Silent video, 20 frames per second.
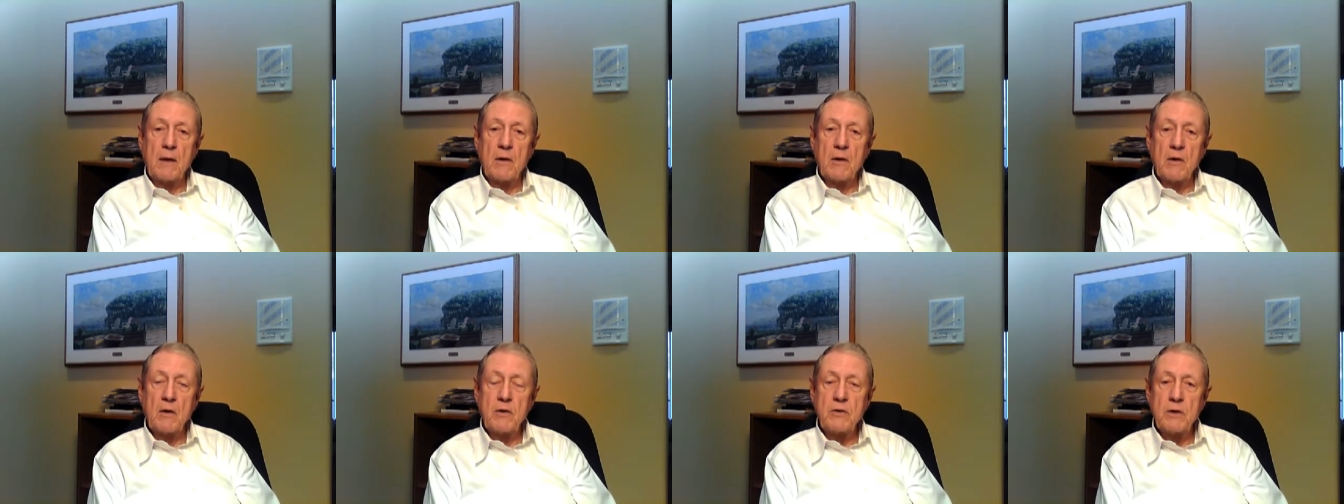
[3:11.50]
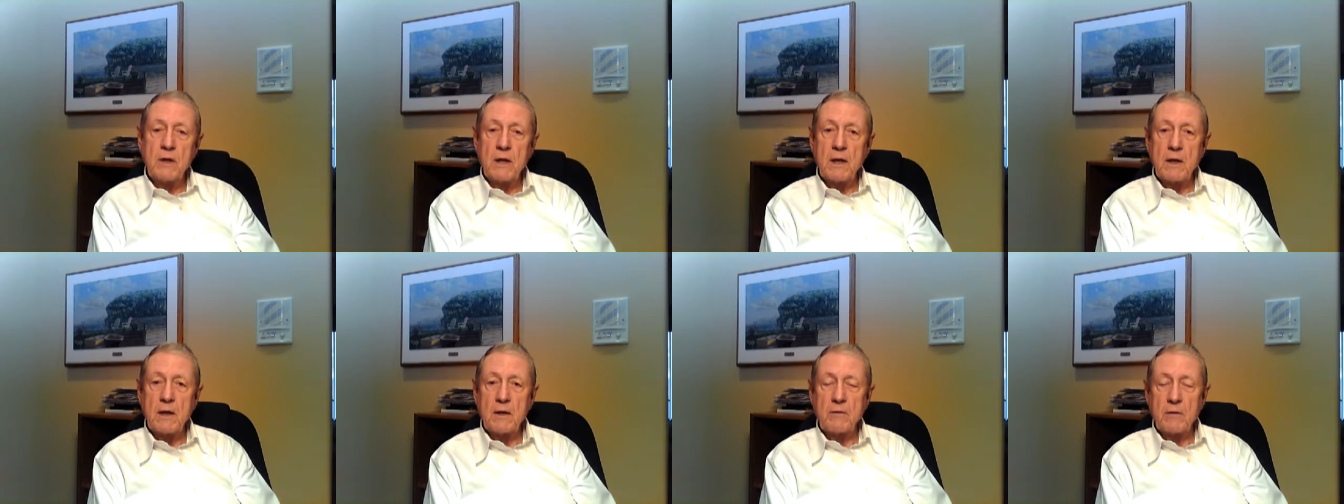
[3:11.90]

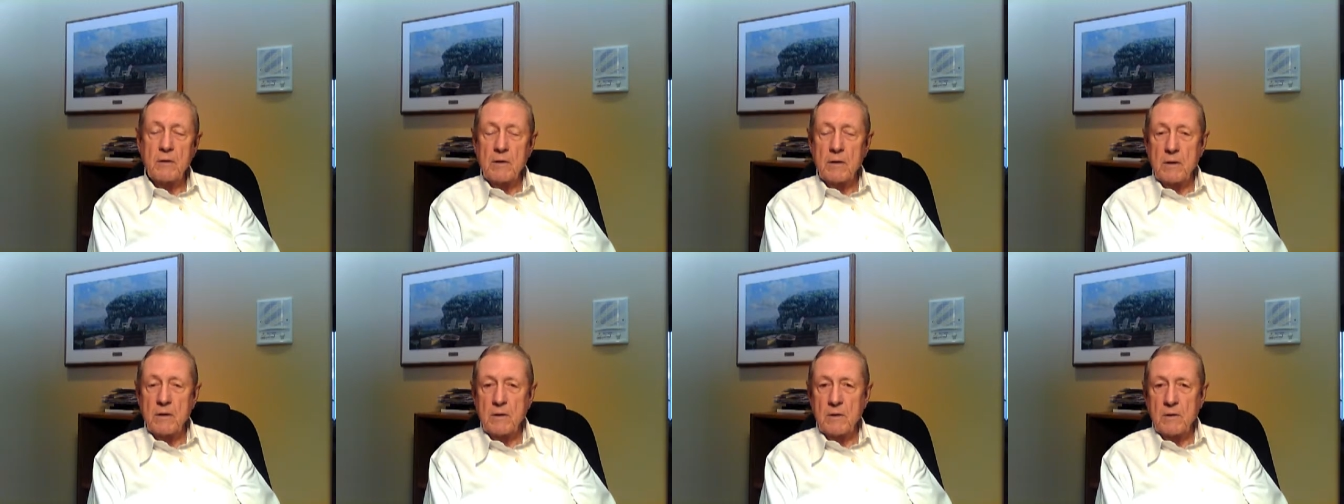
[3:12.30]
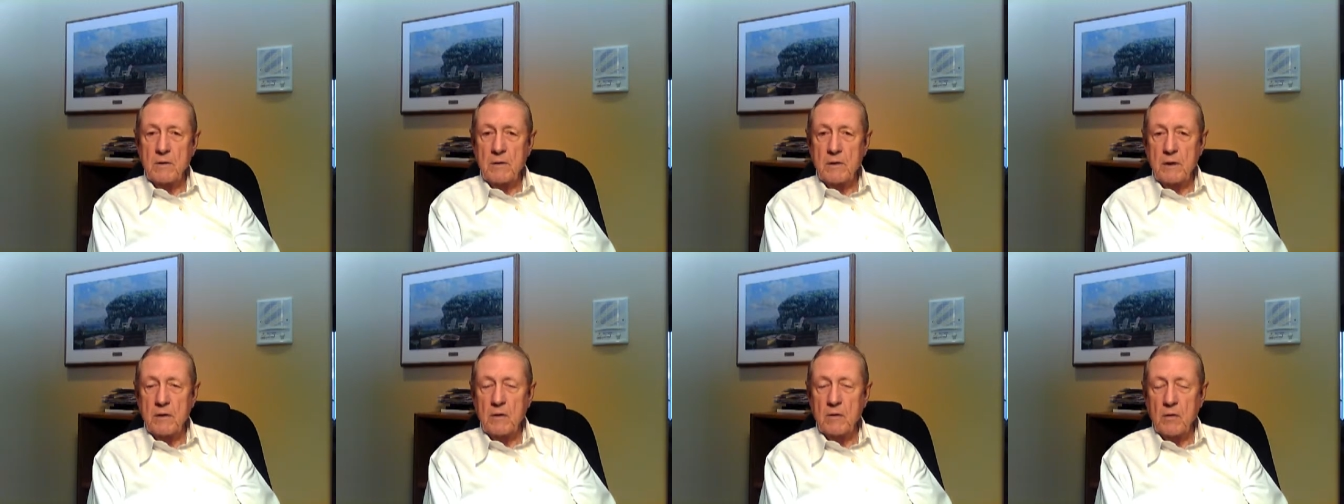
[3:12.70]
urging
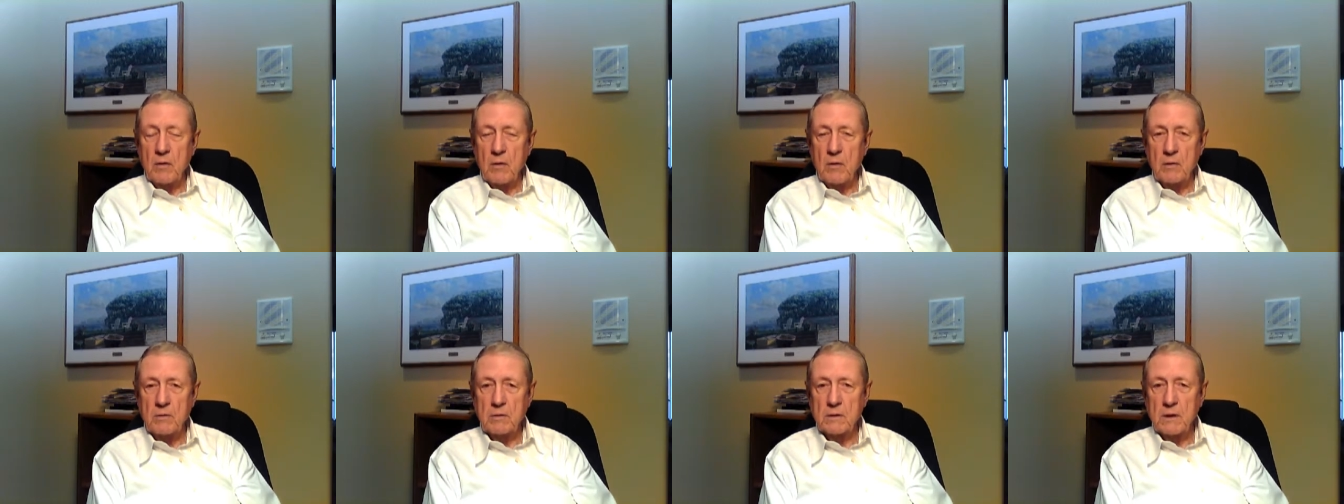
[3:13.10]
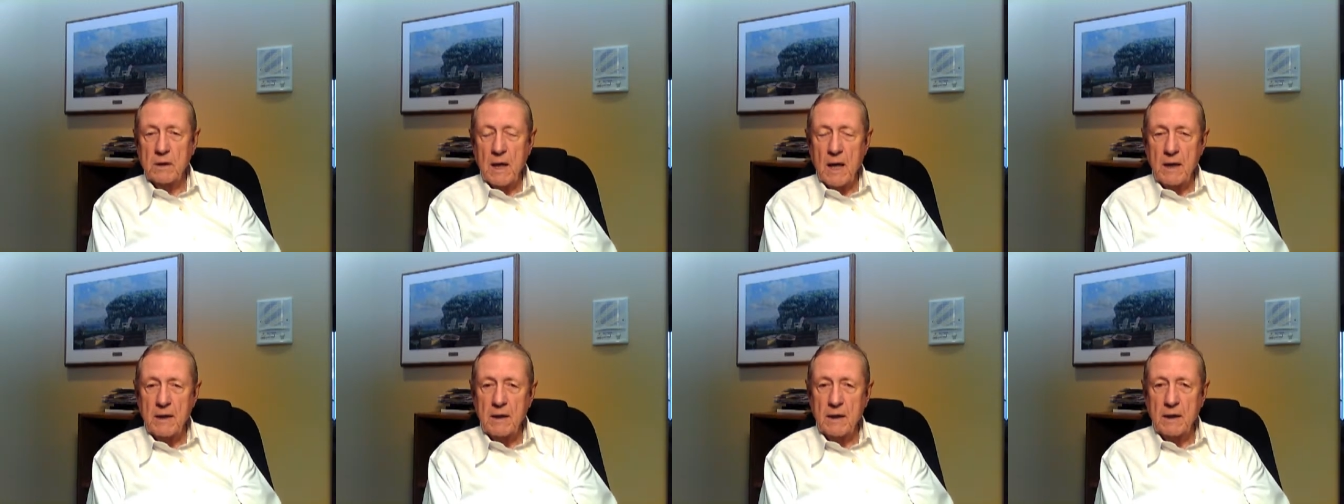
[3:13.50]
the
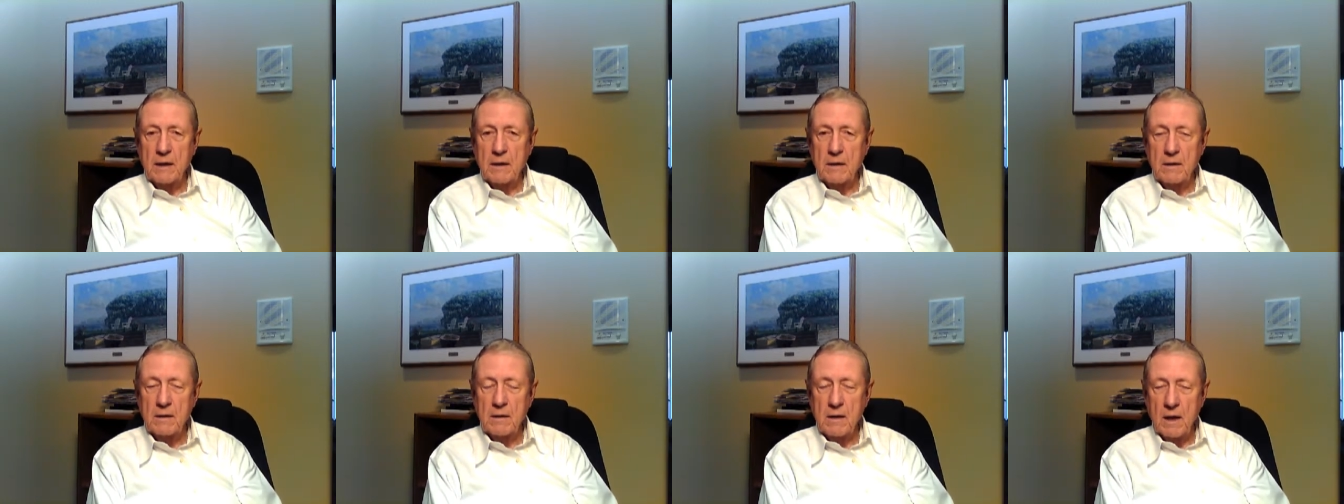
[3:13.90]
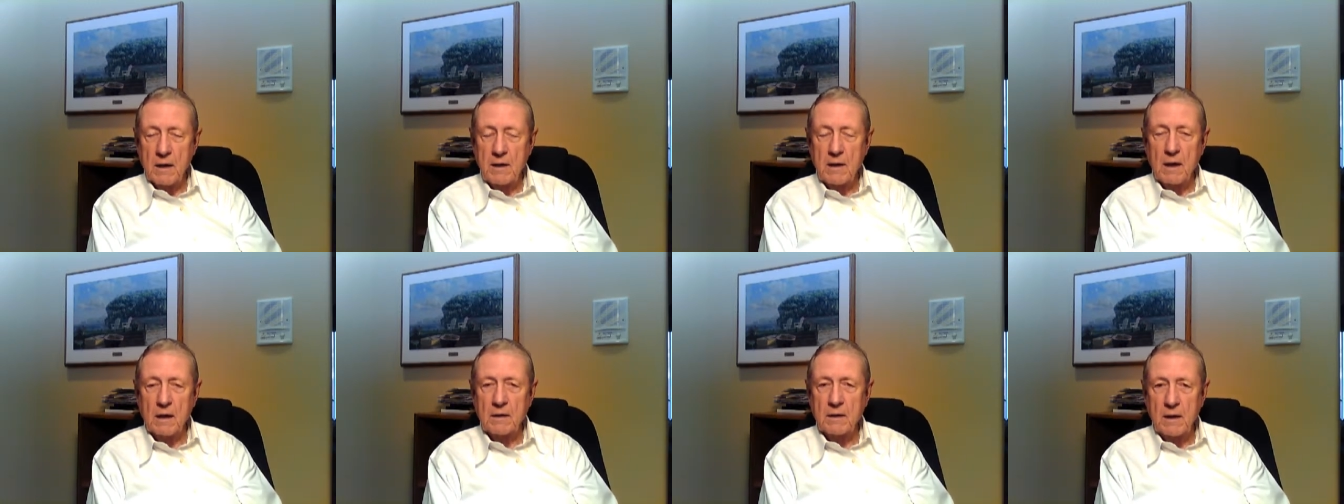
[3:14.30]

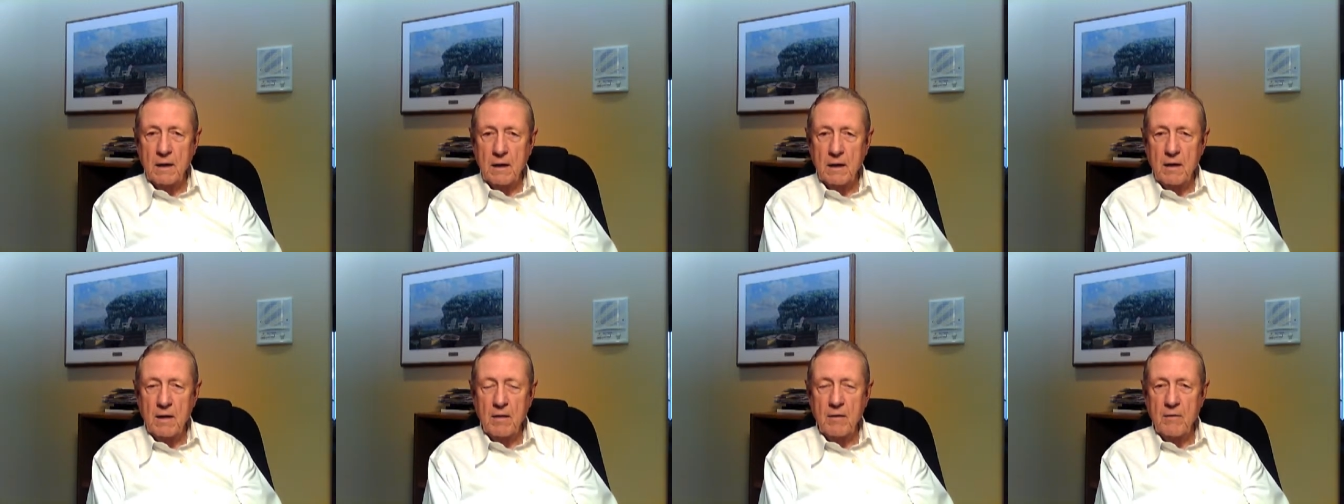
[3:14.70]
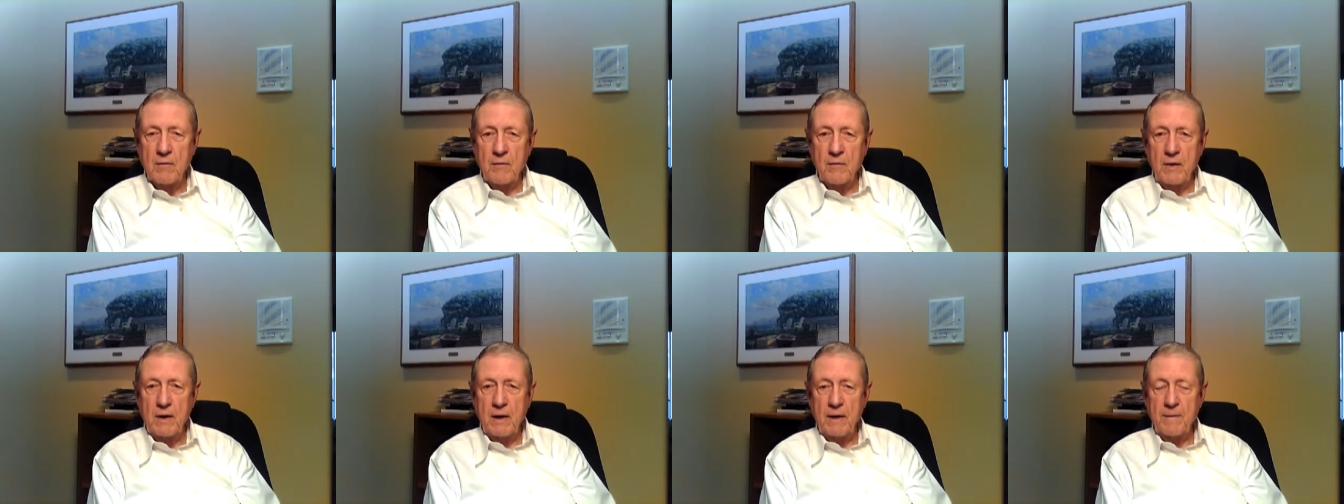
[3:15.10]
conducting
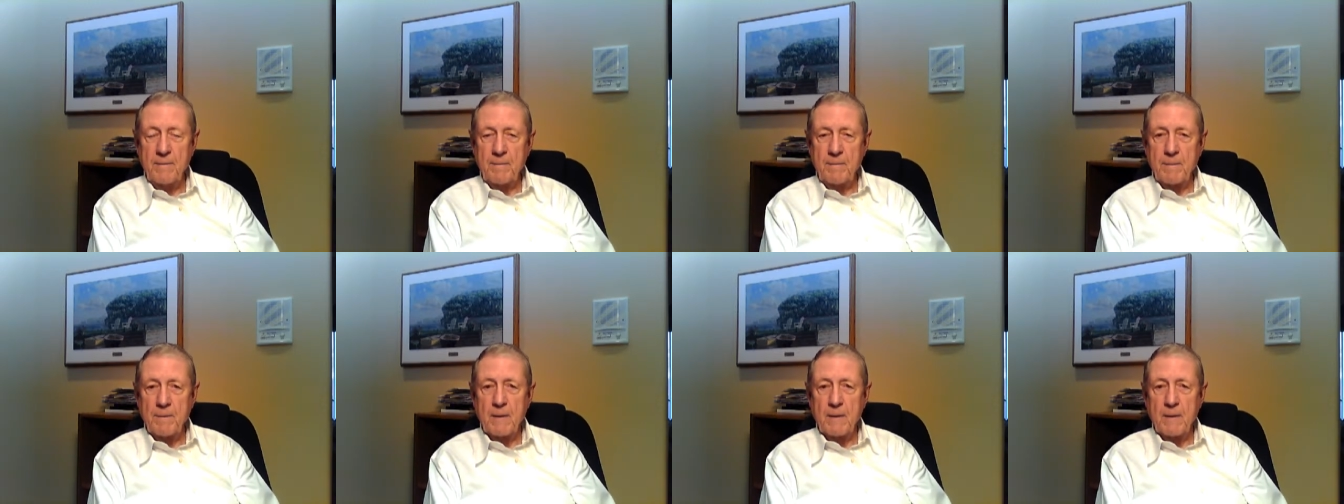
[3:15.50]
of a